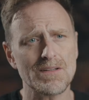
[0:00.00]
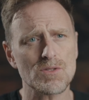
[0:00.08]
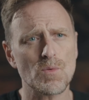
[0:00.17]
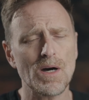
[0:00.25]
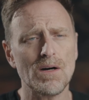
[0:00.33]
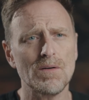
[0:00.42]

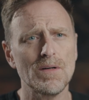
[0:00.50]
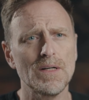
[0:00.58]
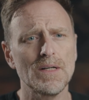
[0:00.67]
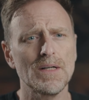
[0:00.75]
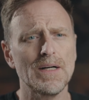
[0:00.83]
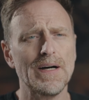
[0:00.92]
they're great.
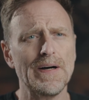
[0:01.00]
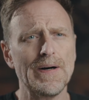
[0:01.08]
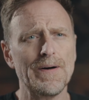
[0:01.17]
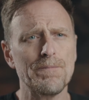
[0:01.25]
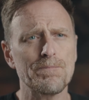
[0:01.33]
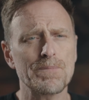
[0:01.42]

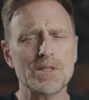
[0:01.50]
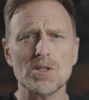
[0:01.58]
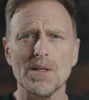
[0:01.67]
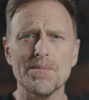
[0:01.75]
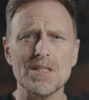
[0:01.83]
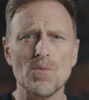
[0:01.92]
This
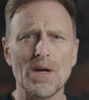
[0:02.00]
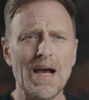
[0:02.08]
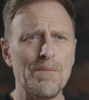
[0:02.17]
one's gonna give you